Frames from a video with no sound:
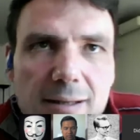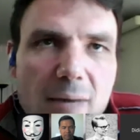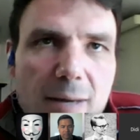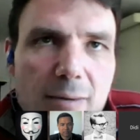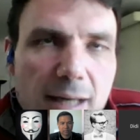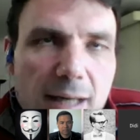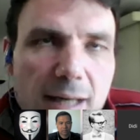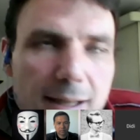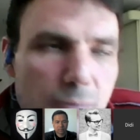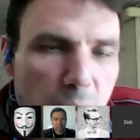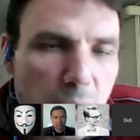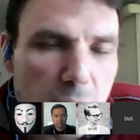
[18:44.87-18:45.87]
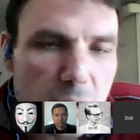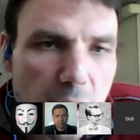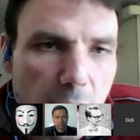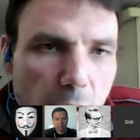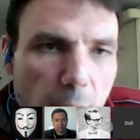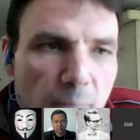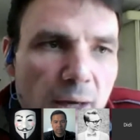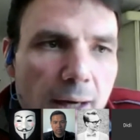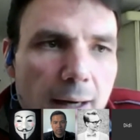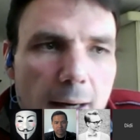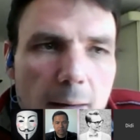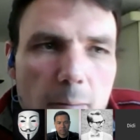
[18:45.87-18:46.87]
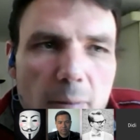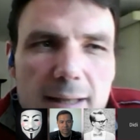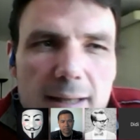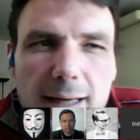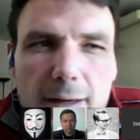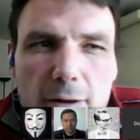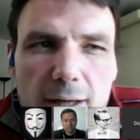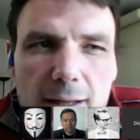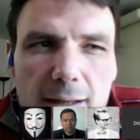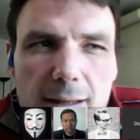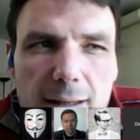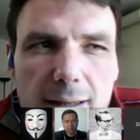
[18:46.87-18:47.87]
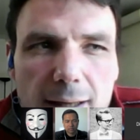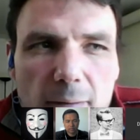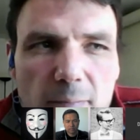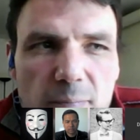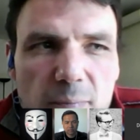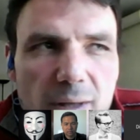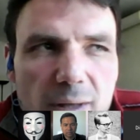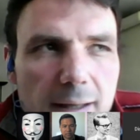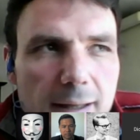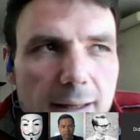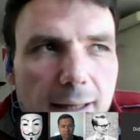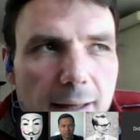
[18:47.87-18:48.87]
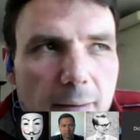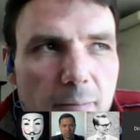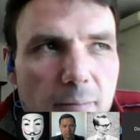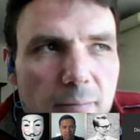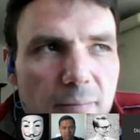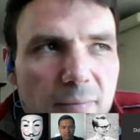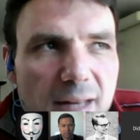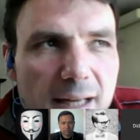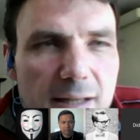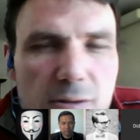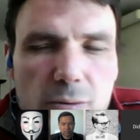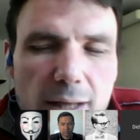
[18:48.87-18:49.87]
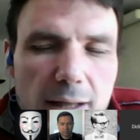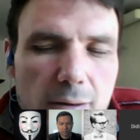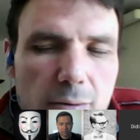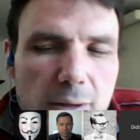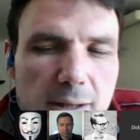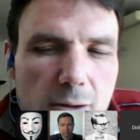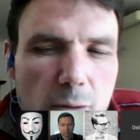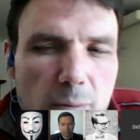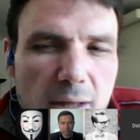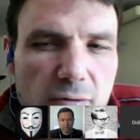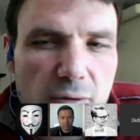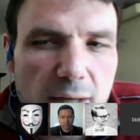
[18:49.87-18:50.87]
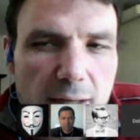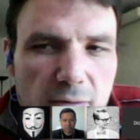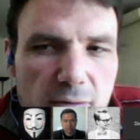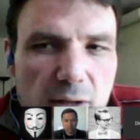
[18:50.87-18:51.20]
maybe Next would be too slow. But I think there is really no reason to be afraid of